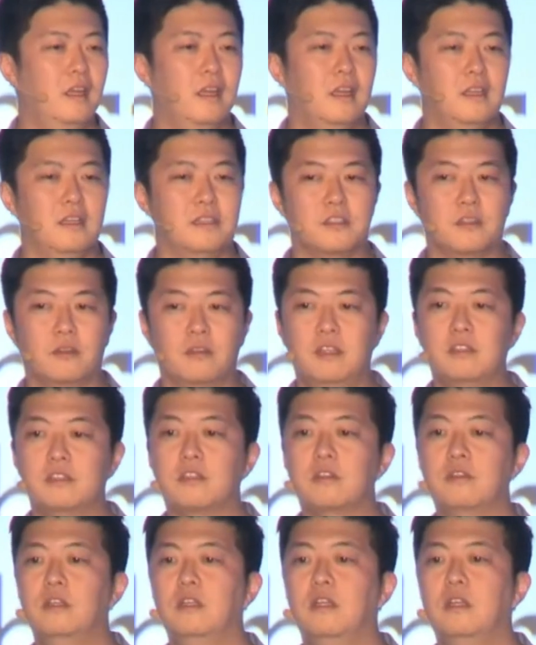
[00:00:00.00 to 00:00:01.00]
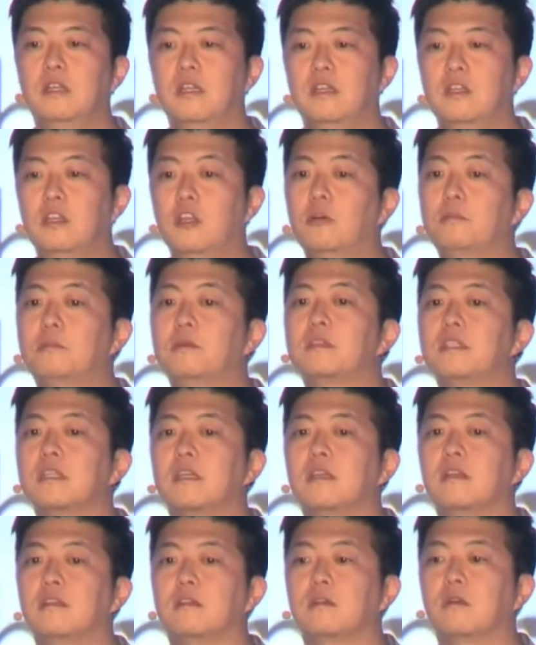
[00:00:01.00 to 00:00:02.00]
And so these are in no
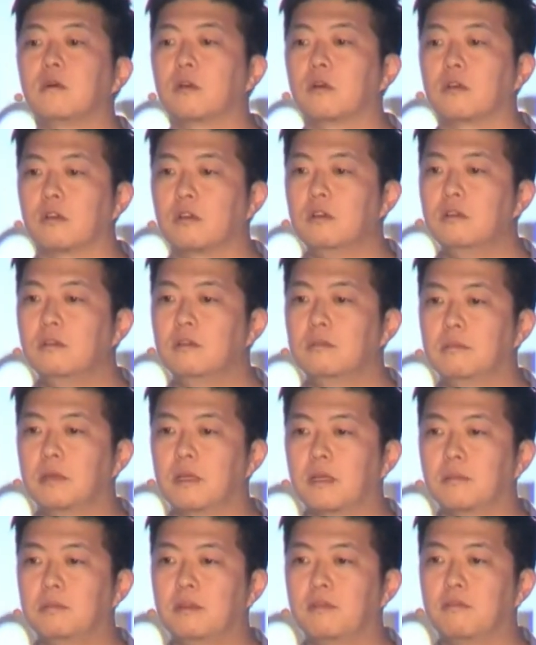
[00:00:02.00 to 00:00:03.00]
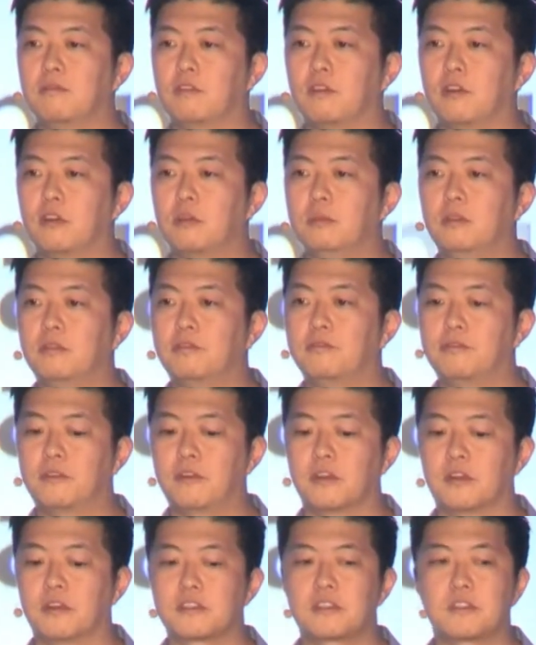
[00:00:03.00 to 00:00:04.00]
particular order, but I put verbal
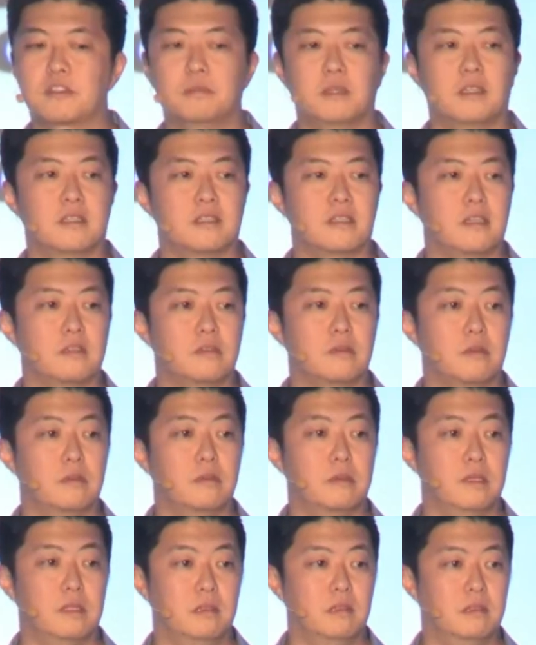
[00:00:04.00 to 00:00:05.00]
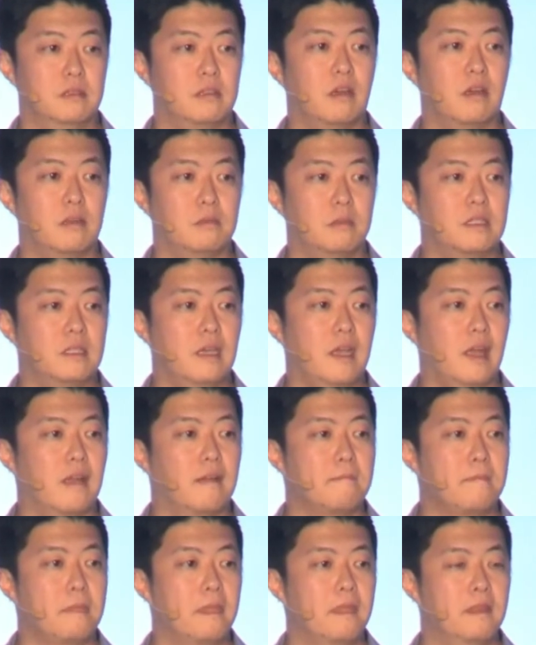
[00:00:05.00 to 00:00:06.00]
first because that's what we're going to be talking about today.
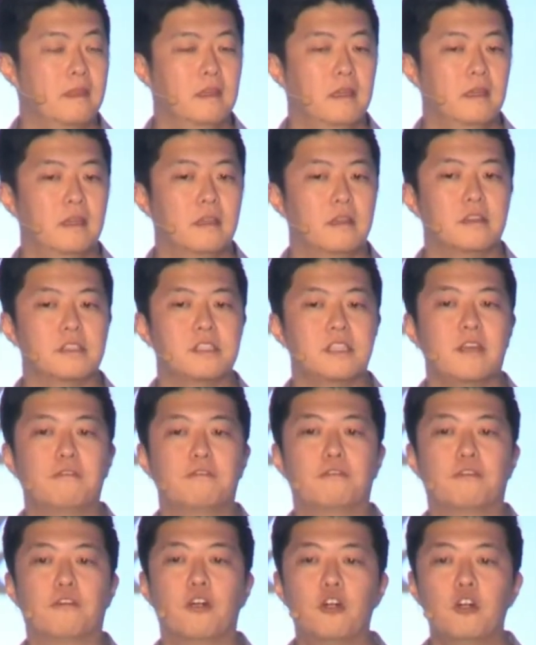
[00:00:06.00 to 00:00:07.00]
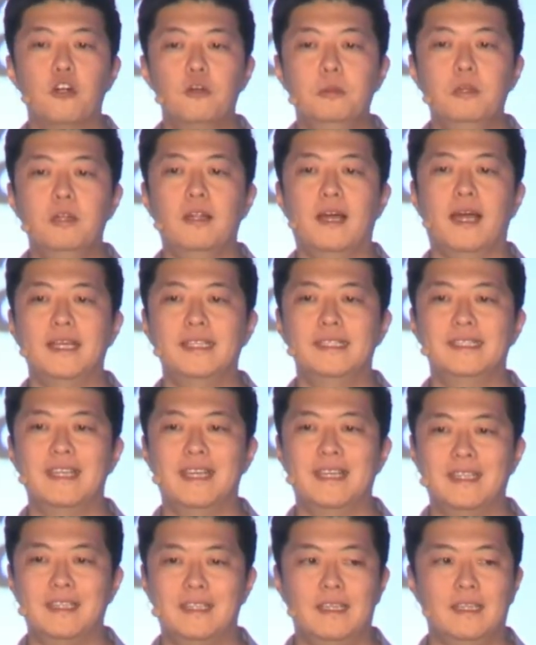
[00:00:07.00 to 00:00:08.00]
There is a verbal
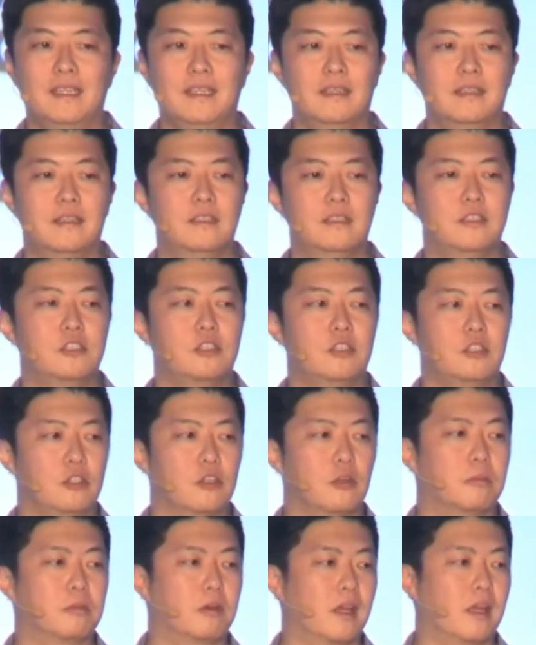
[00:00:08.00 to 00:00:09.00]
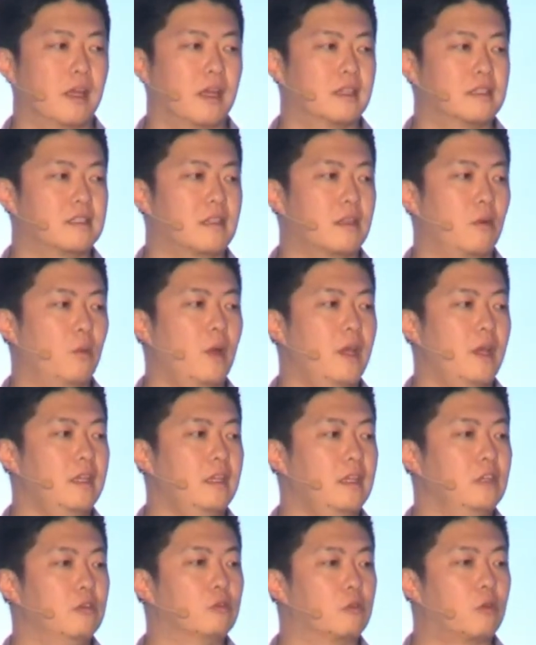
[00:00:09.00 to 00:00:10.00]
identity to your brand. It's the way that
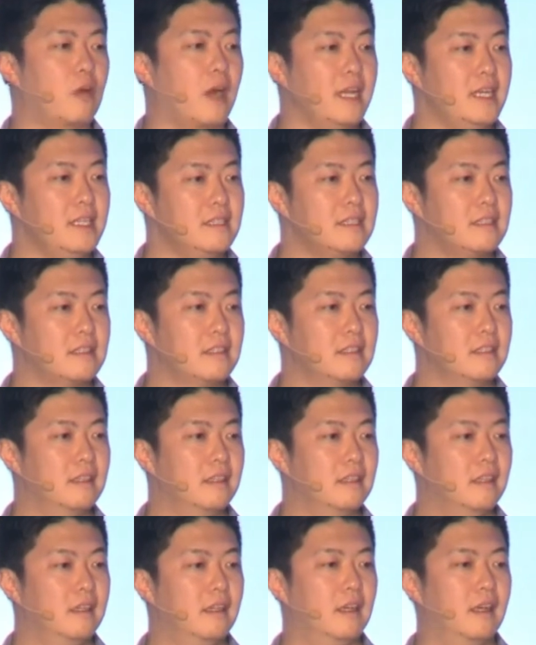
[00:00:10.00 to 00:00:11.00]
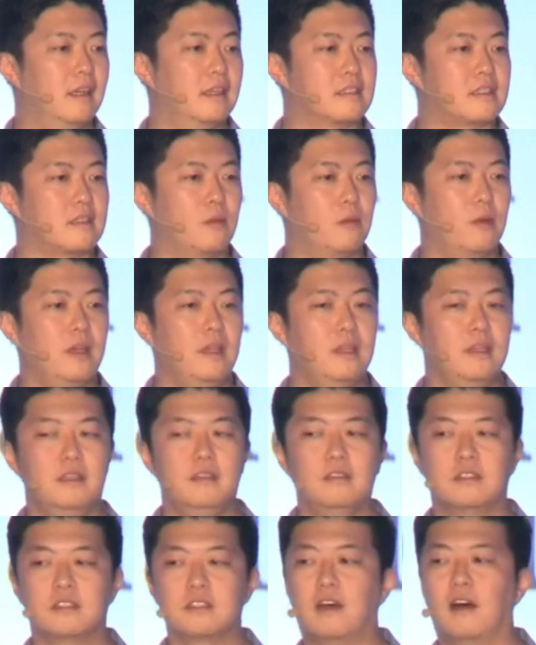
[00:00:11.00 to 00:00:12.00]
you write, and it's the way that you
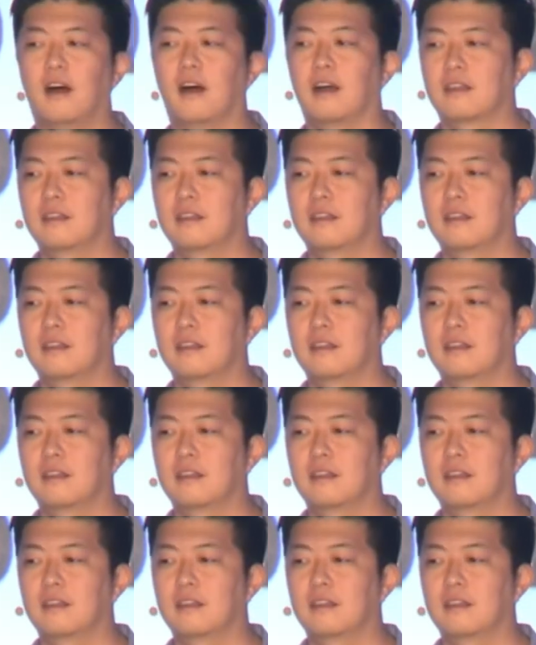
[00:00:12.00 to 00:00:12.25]
talk.